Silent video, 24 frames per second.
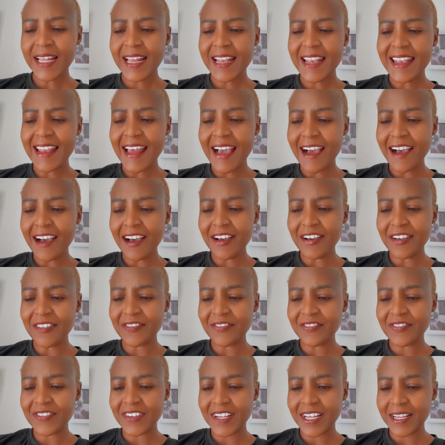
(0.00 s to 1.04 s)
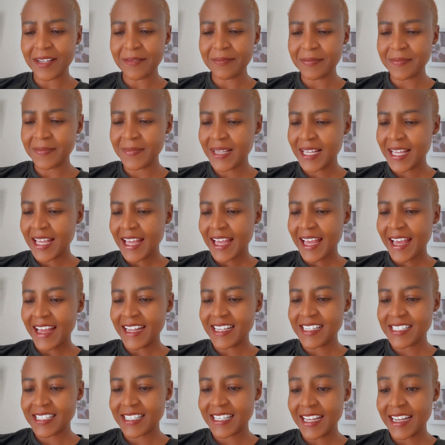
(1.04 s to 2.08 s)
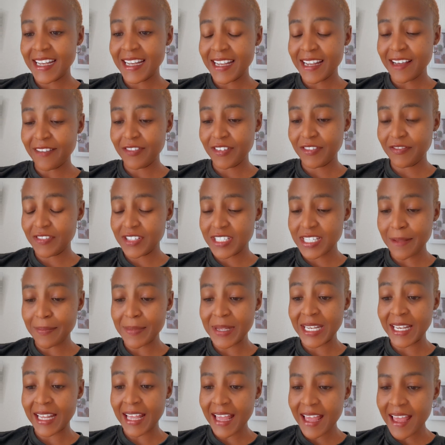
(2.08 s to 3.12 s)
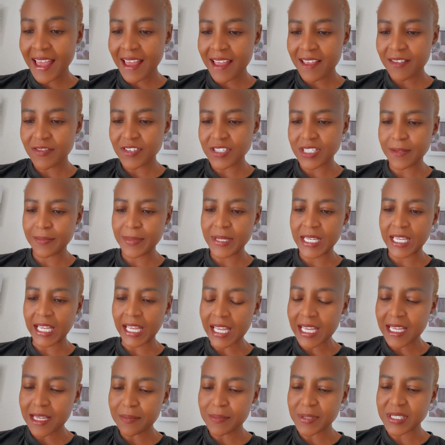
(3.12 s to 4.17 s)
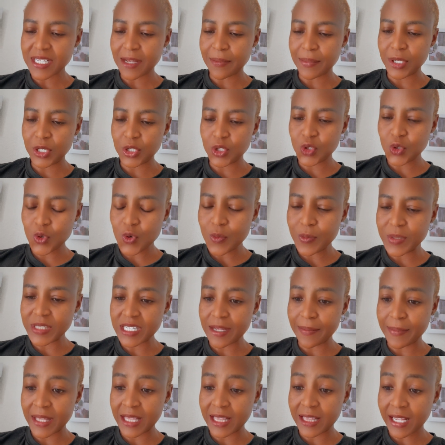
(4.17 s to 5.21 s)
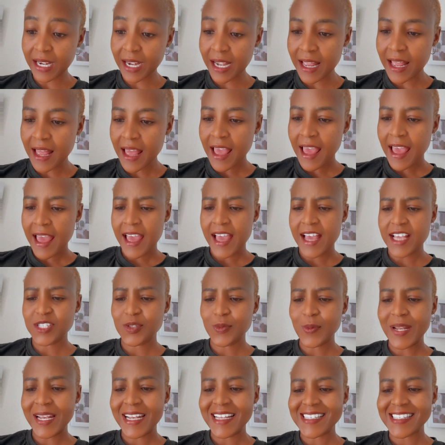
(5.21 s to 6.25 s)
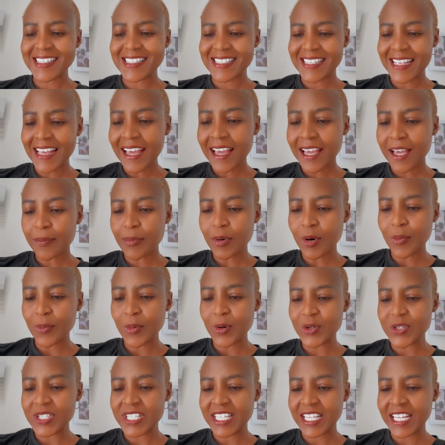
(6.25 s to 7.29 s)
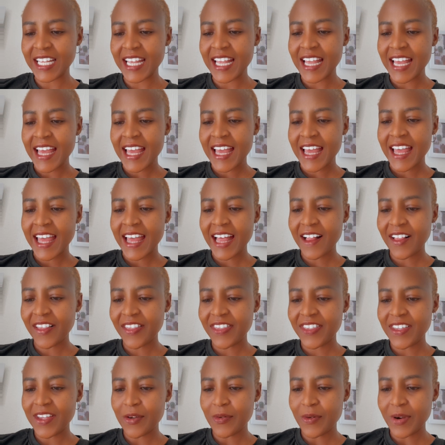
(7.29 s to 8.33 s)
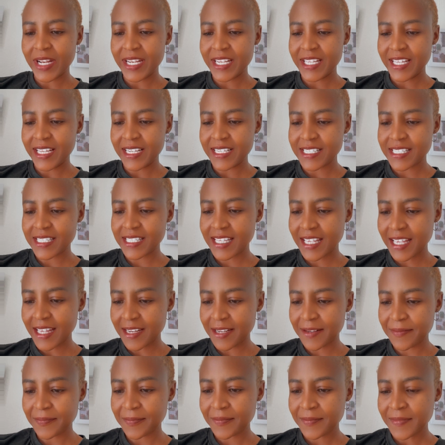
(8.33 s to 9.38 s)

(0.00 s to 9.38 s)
love um, and skin loving vitamin A, vitamin E, vitamin 2, vitamin 3, as well as zinc promoting healthy, radiant skin.